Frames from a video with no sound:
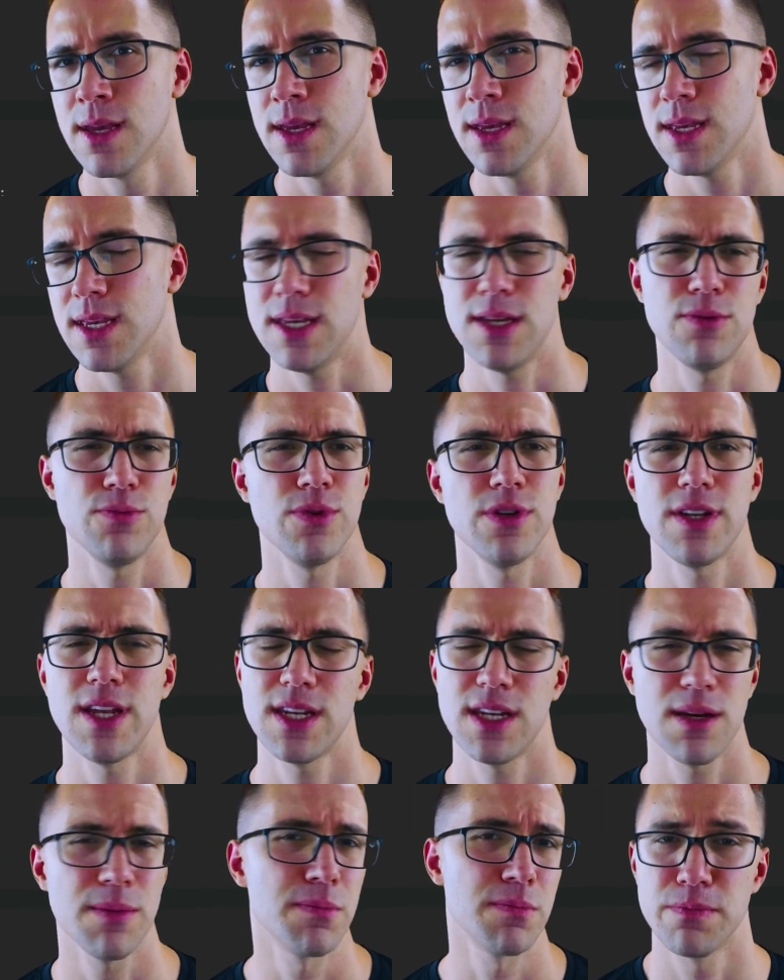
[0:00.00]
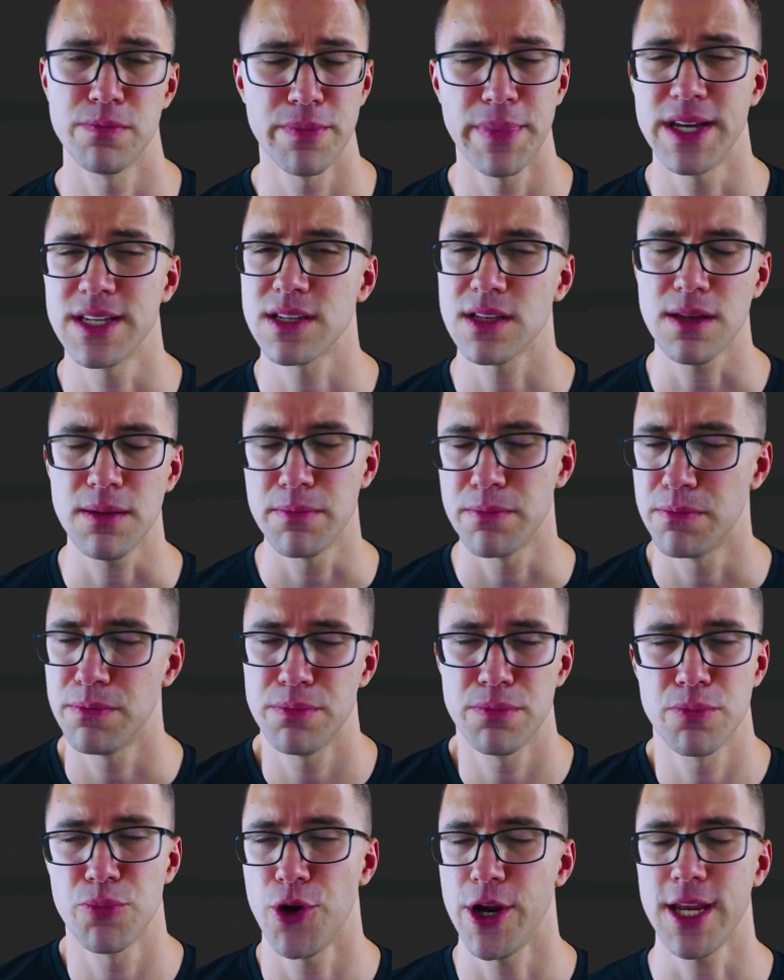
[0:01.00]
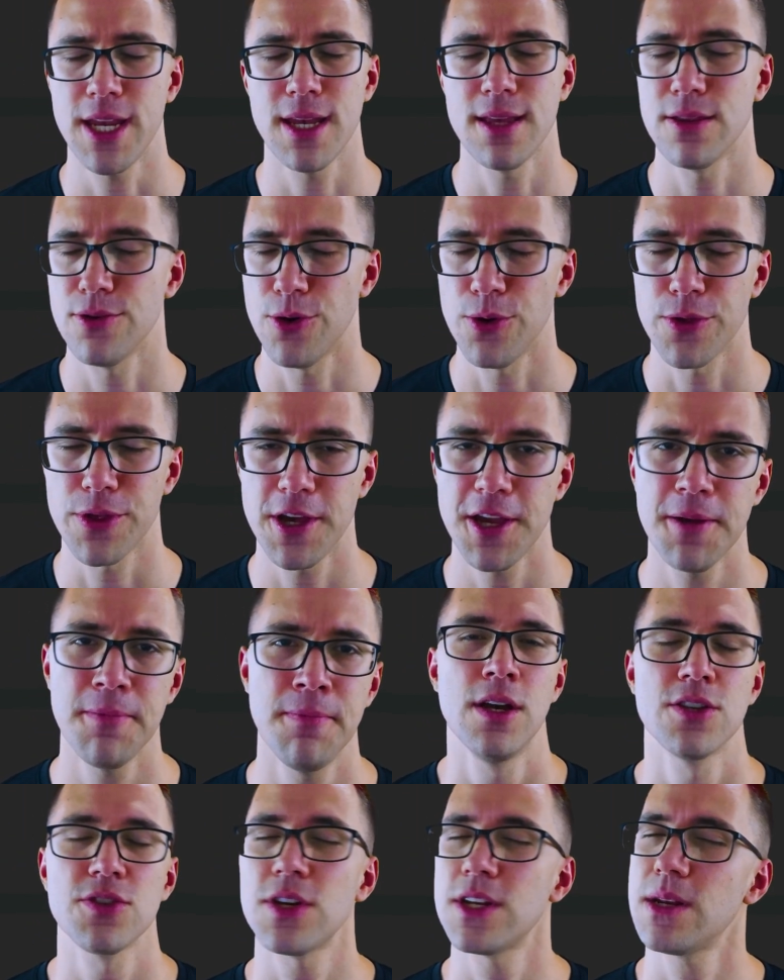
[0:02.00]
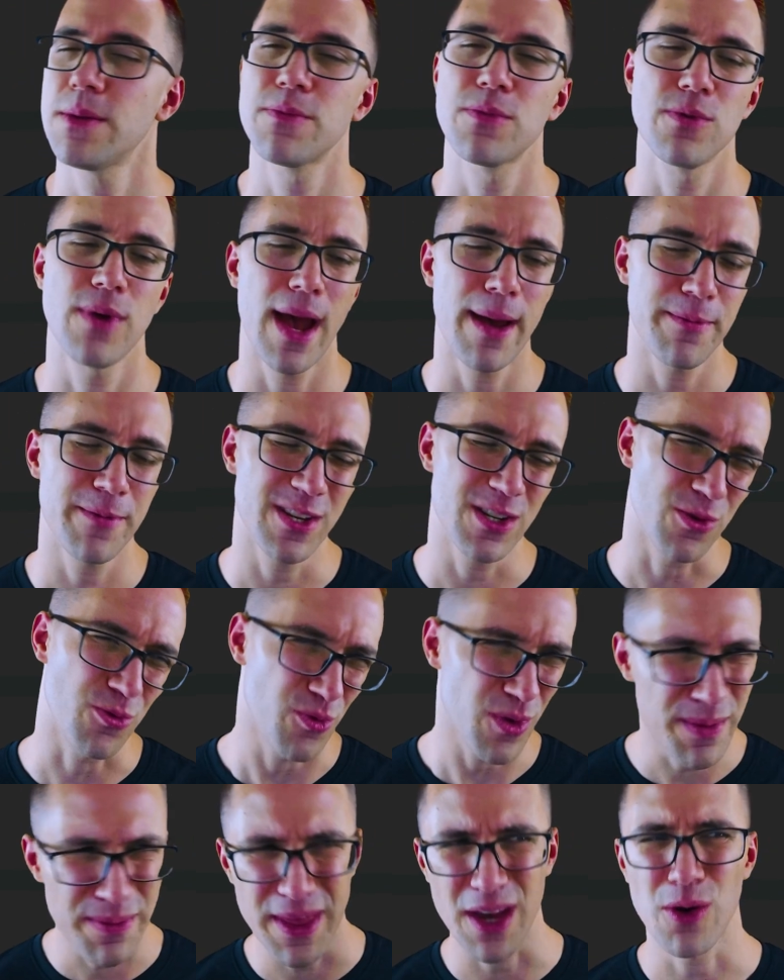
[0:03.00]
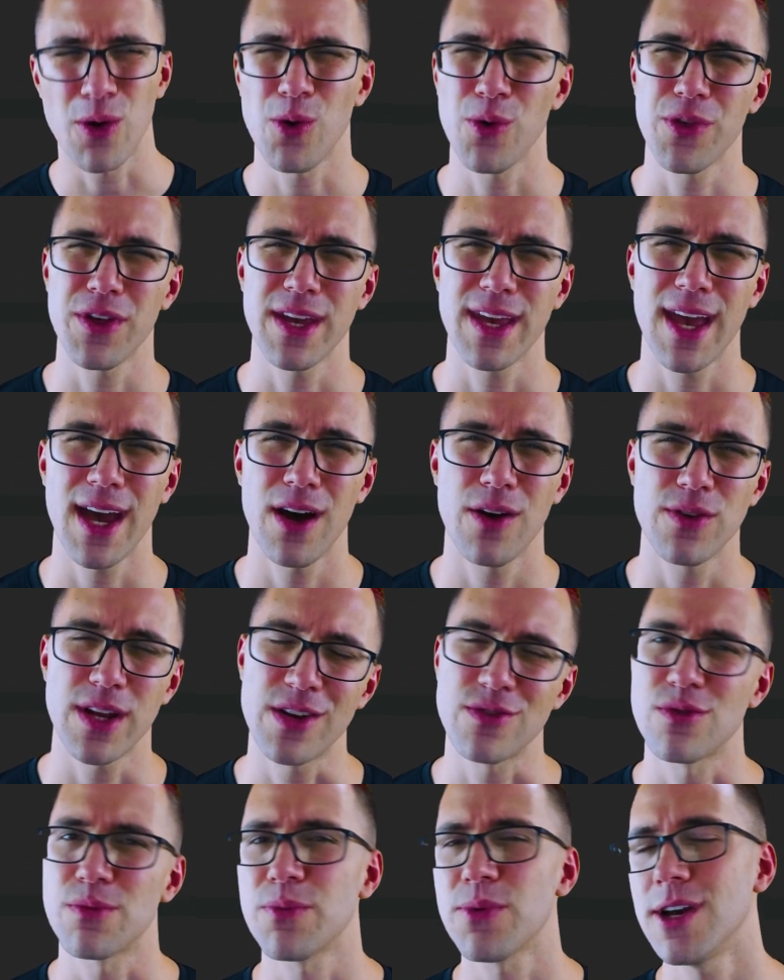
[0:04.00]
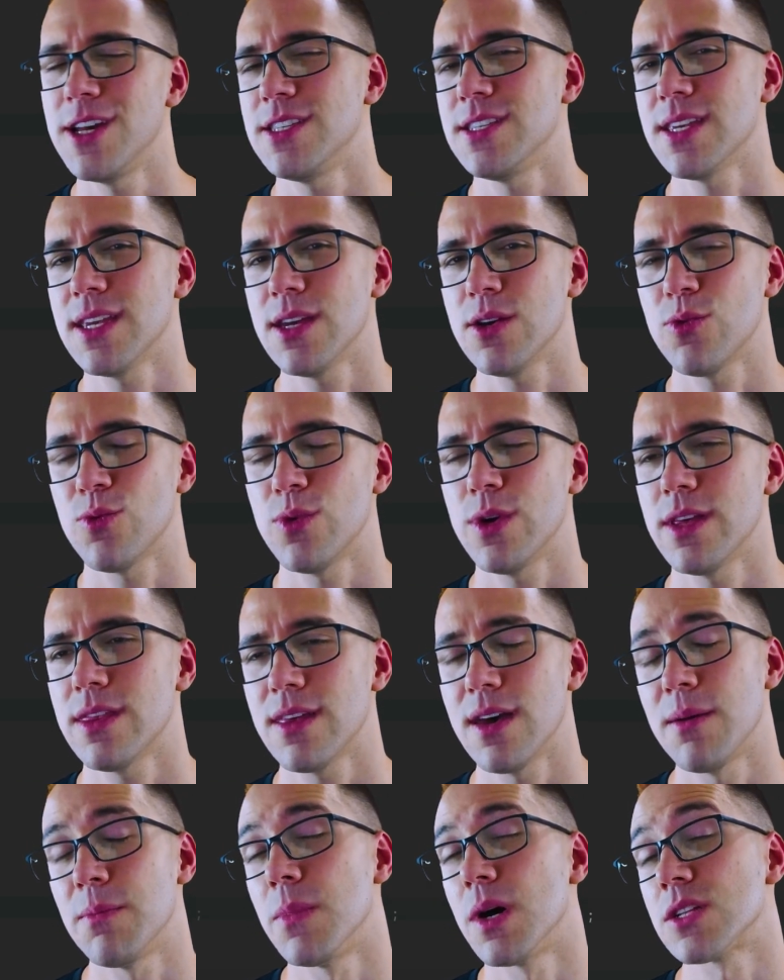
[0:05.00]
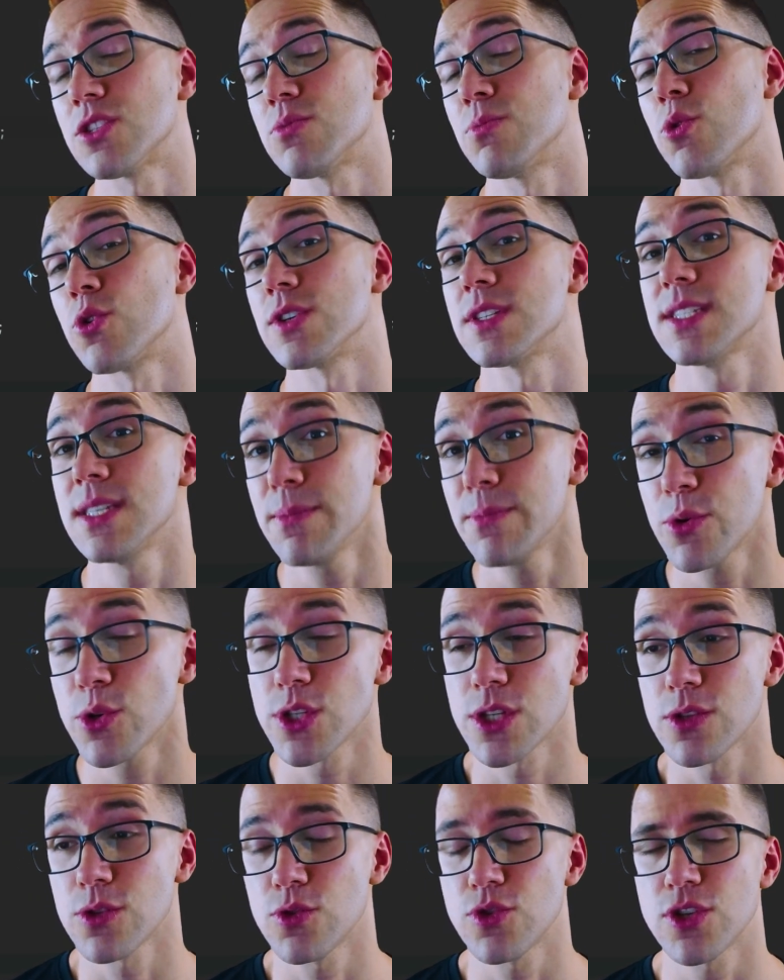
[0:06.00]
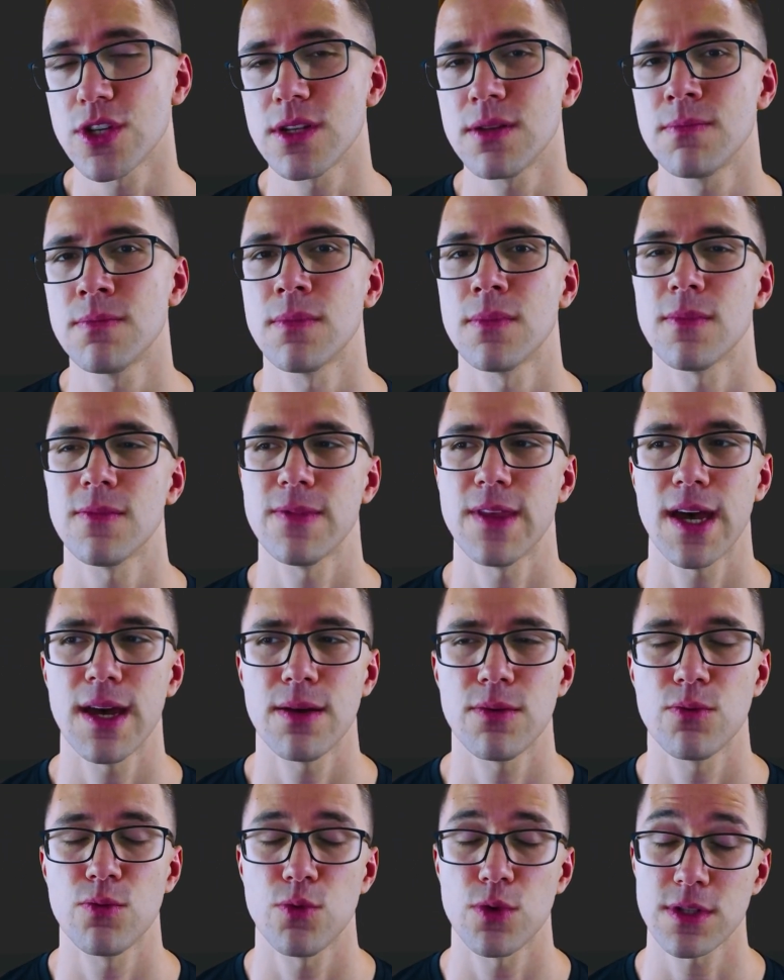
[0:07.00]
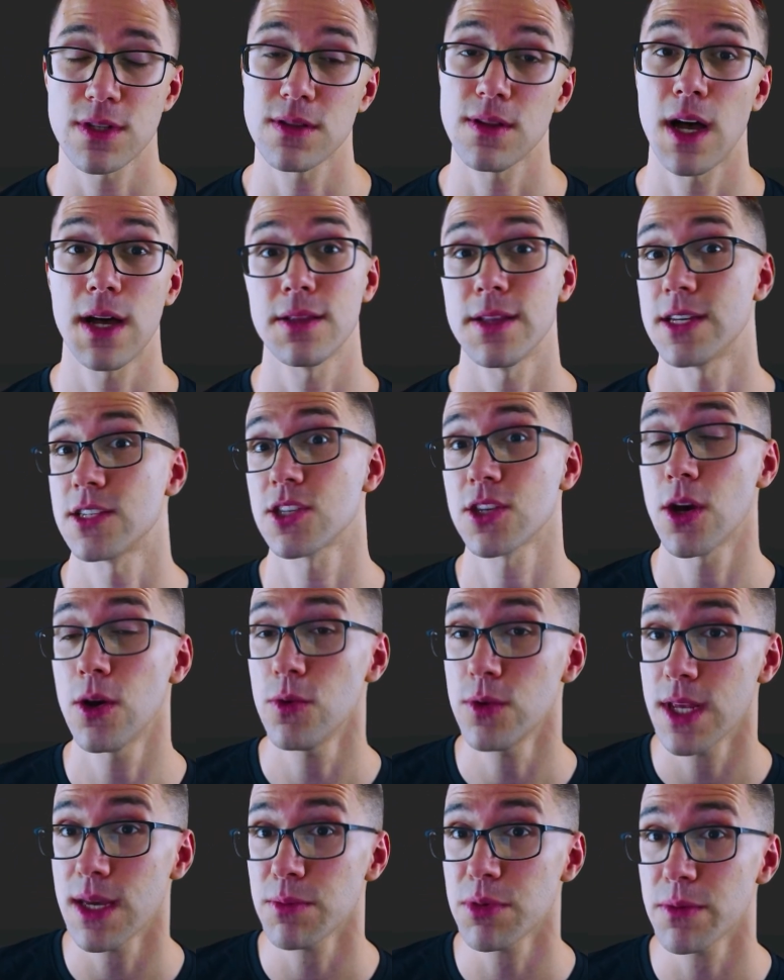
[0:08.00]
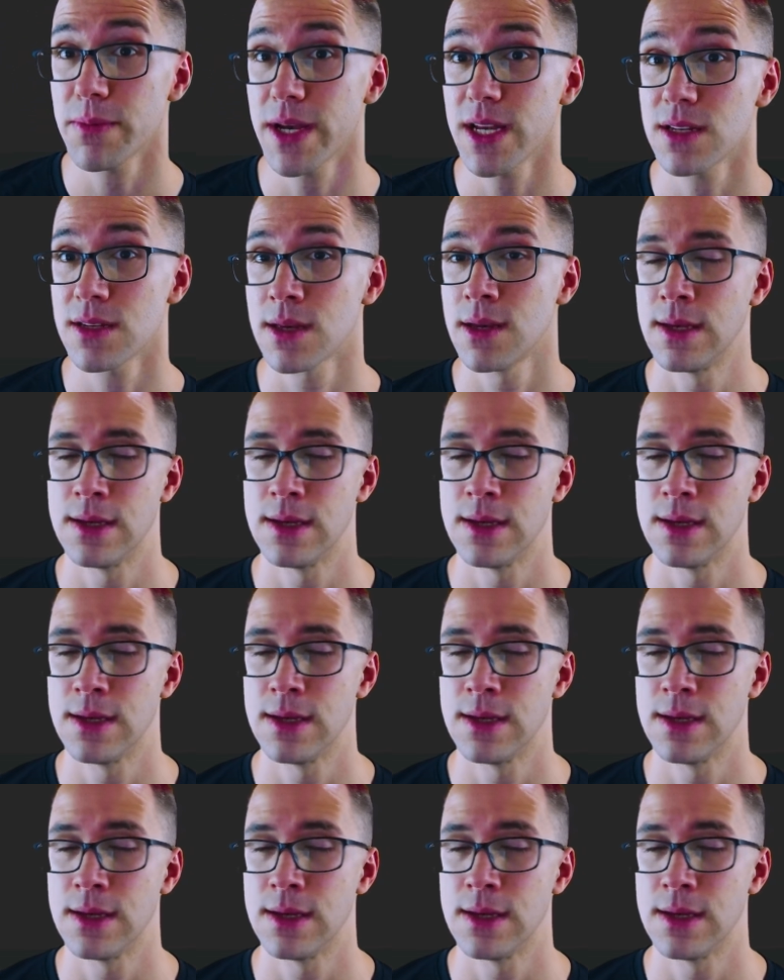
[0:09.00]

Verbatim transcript: It would end up basically breaking the whole thing. So I ended up having to rip that whole thing out and replacing it with a much more simple solution that was a lot less code to implement,